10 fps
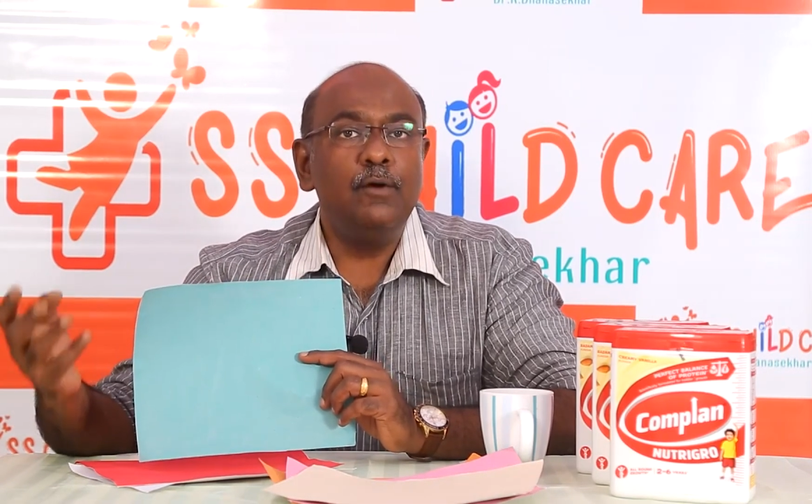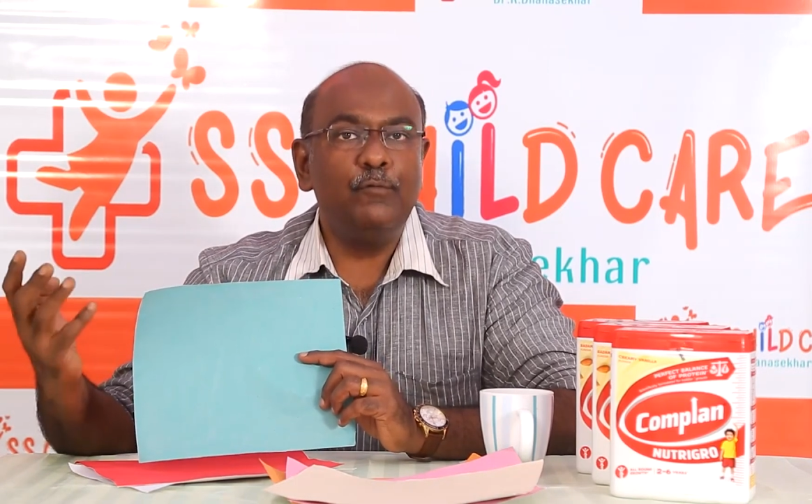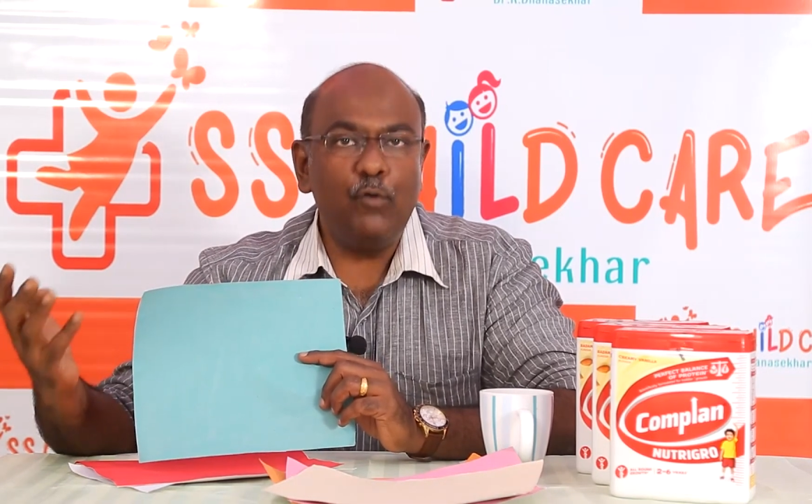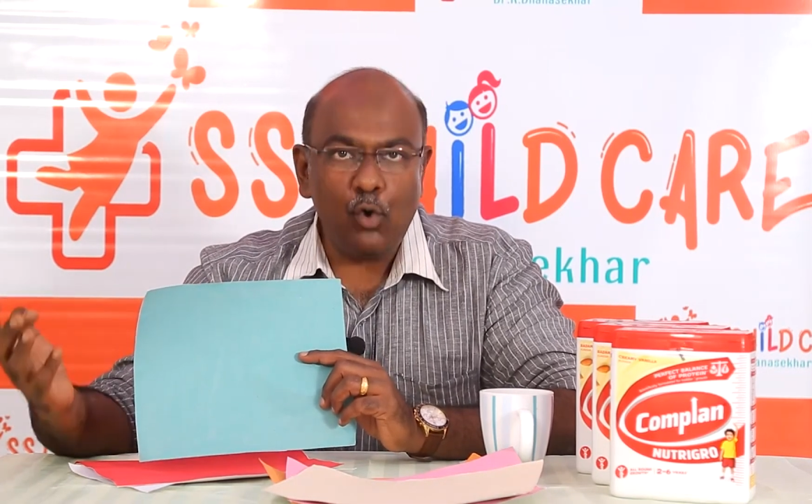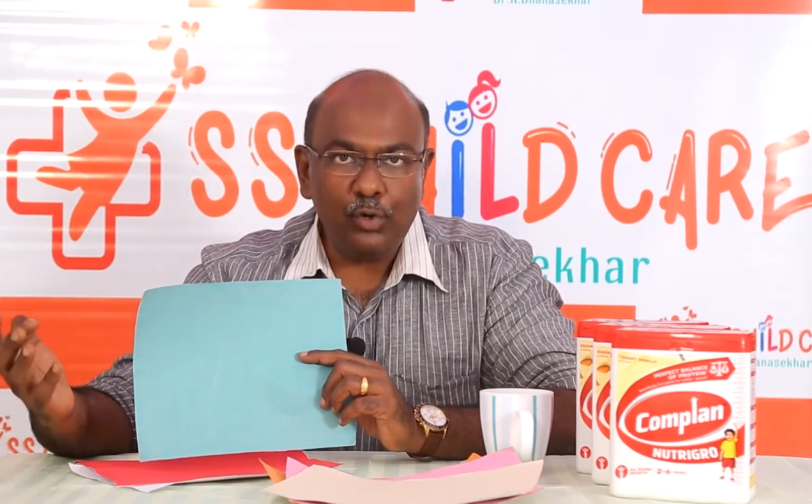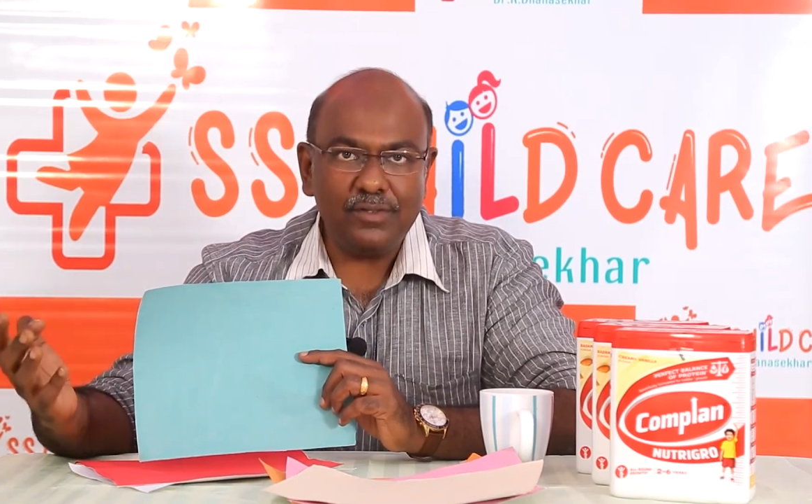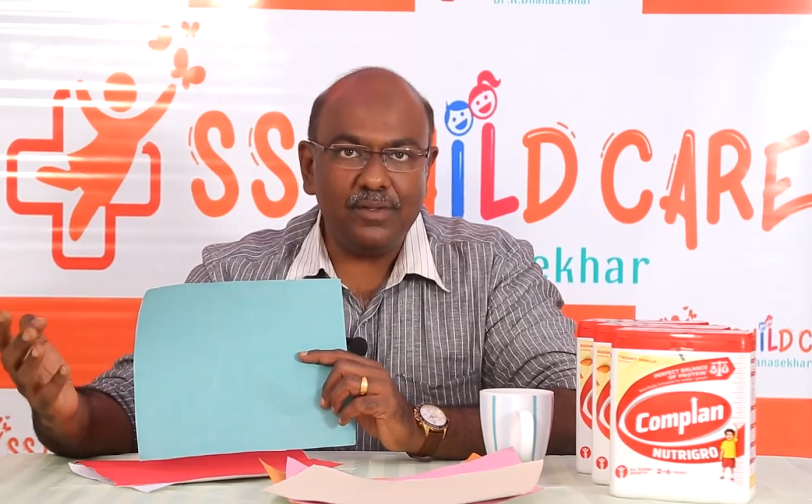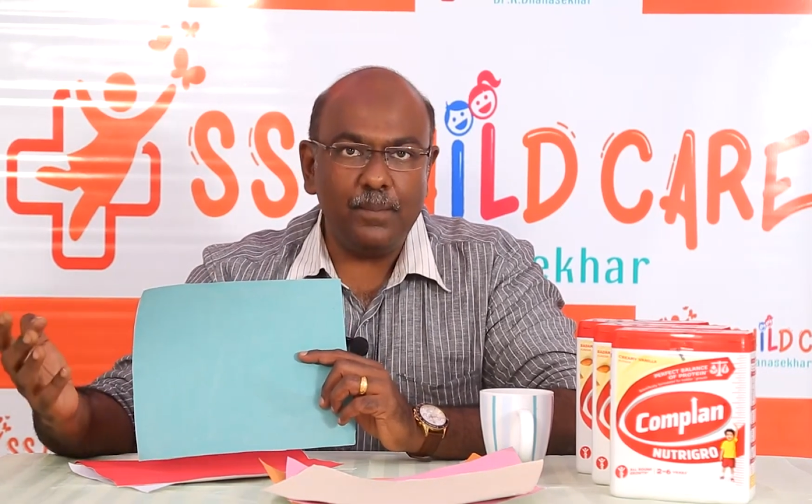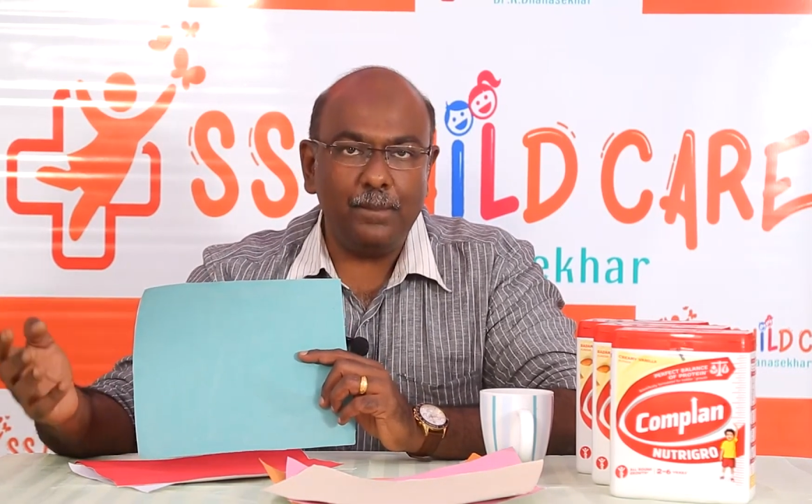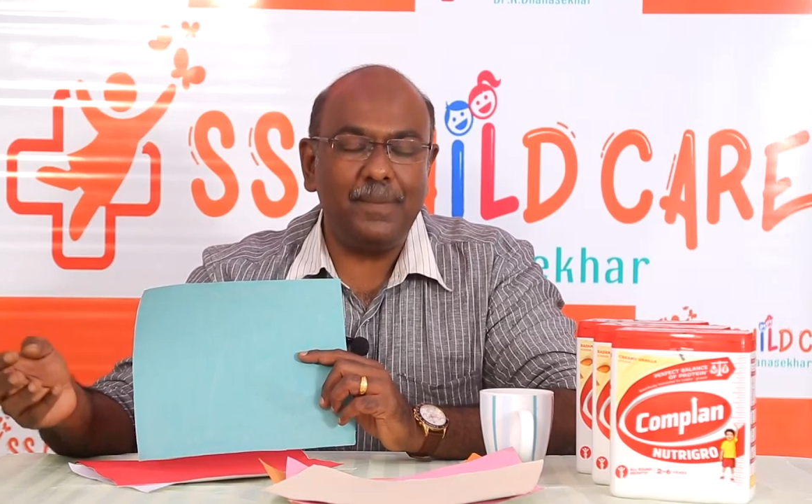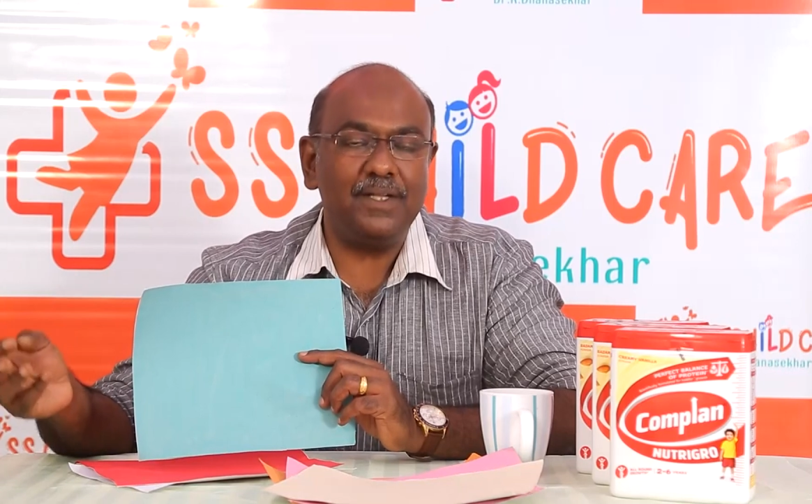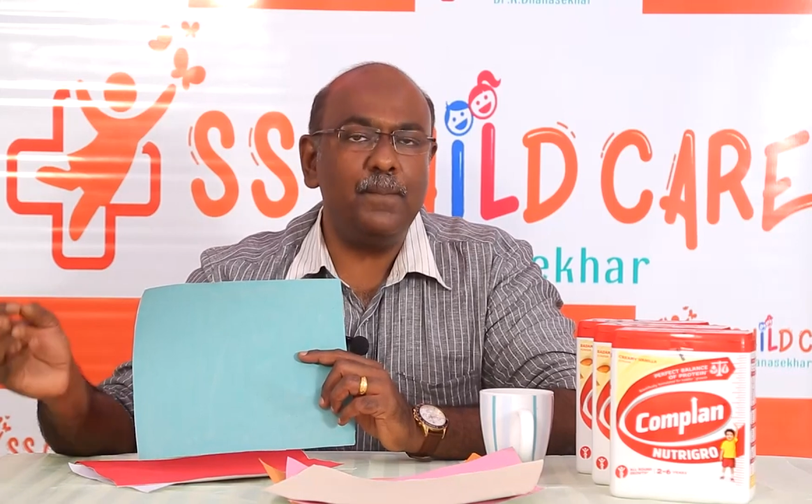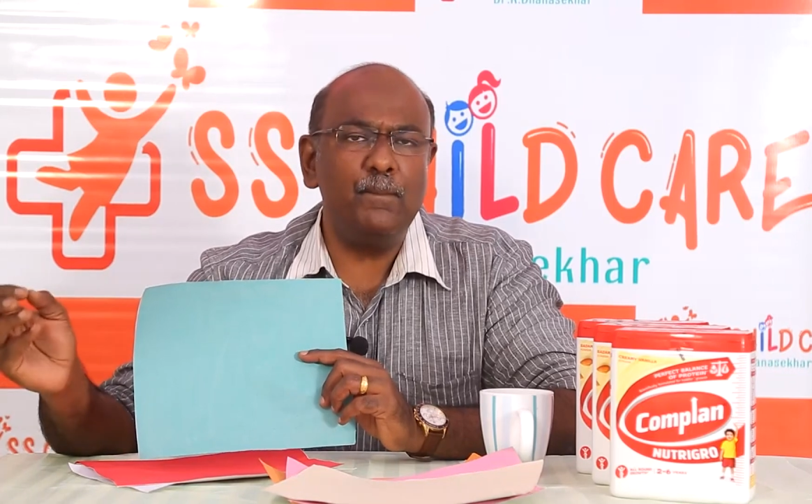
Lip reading: Fourth, but the